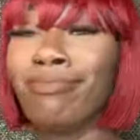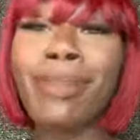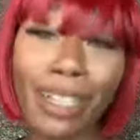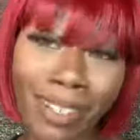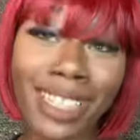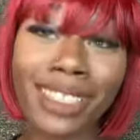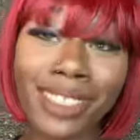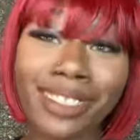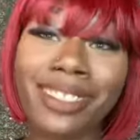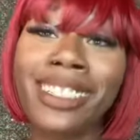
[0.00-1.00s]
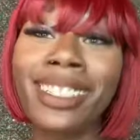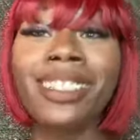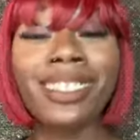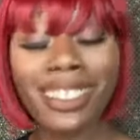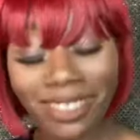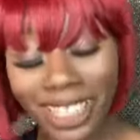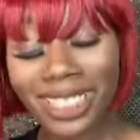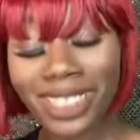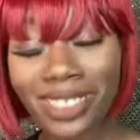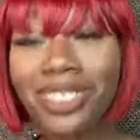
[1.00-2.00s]
My gratitude.
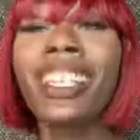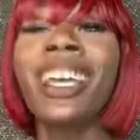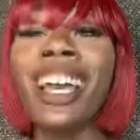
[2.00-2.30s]
Gratitude.